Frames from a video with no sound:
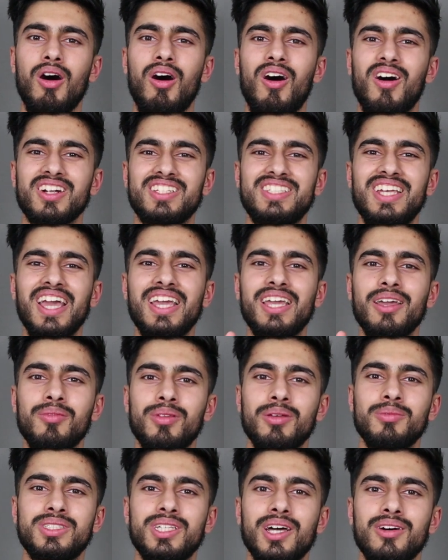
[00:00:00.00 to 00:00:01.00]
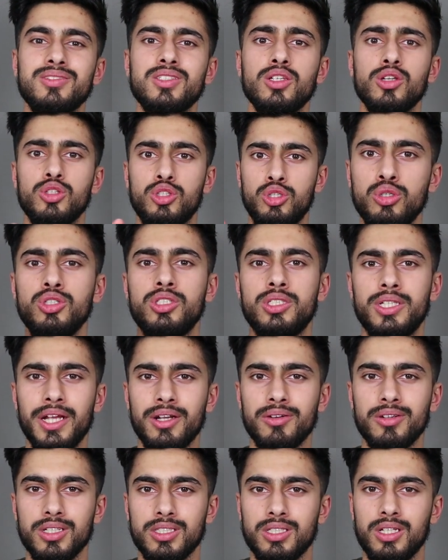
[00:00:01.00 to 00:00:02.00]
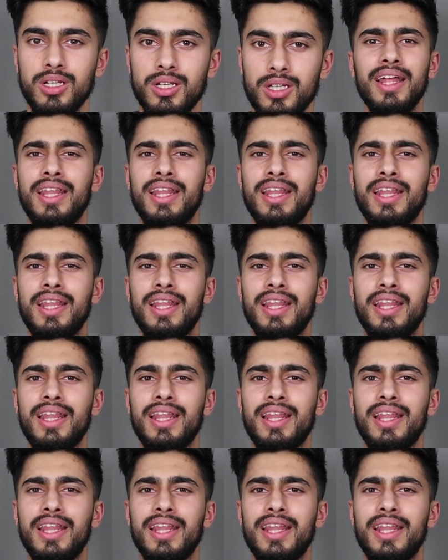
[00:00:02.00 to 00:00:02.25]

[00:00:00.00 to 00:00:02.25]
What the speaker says: are taking themselves too seriously.